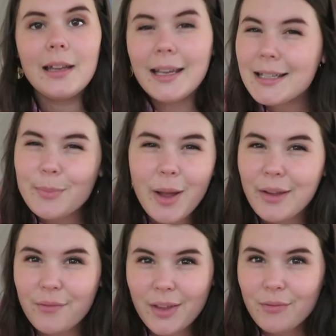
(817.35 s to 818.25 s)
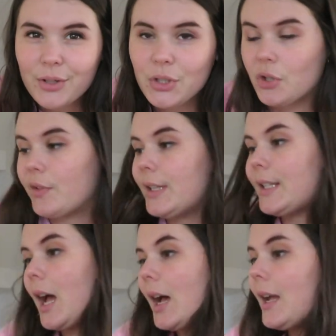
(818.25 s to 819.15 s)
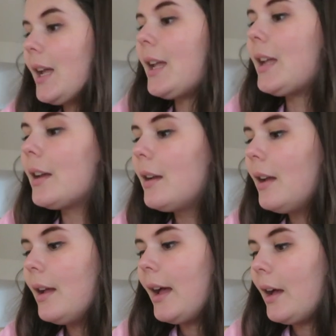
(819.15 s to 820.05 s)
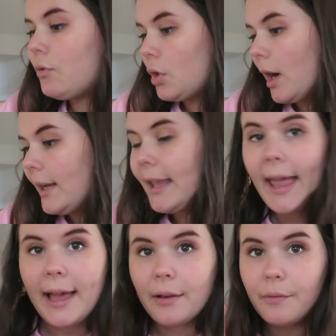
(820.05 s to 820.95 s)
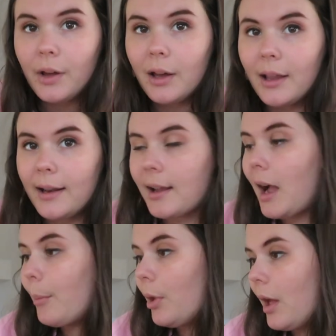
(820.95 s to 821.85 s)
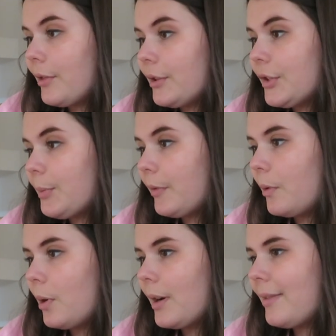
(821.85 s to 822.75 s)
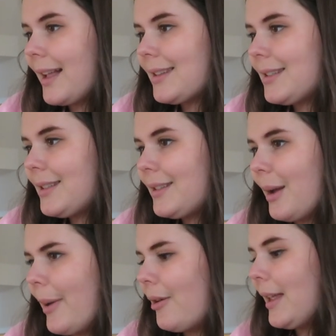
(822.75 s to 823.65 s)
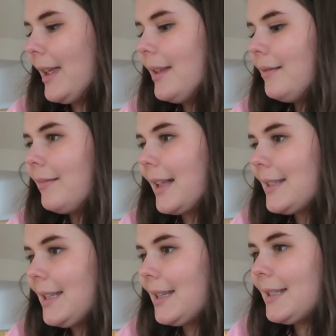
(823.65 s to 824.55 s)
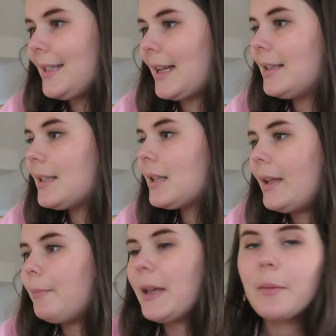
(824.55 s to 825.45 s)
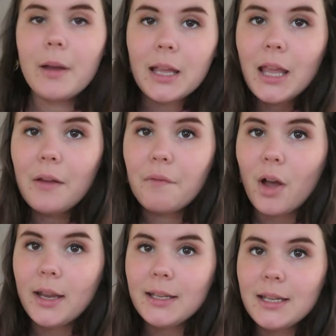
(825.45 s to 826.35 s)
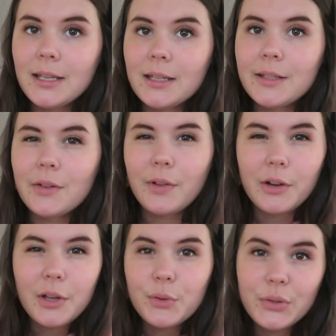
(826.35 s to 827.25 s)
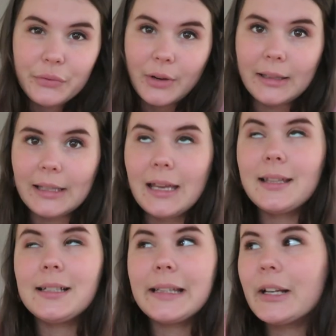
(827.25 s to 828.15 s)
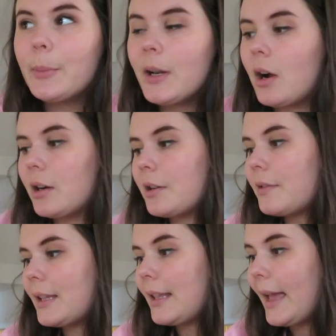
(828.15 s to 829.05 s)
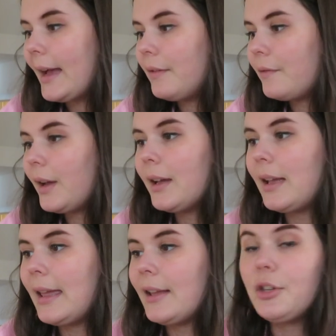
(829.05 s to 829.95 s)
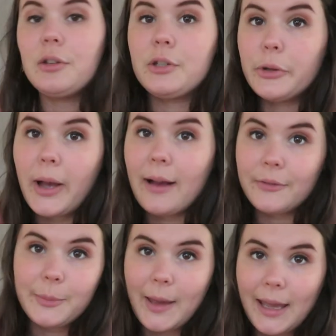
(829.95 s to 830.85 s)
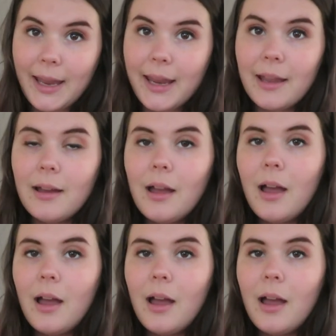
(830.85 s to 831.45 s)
It is my favorite service. I have tried Canva and a couple others before. That's about it, that's the extent. And PicMonkey, I find, is very user-friendly. It's a little bit harder than Canva and you do have to pay,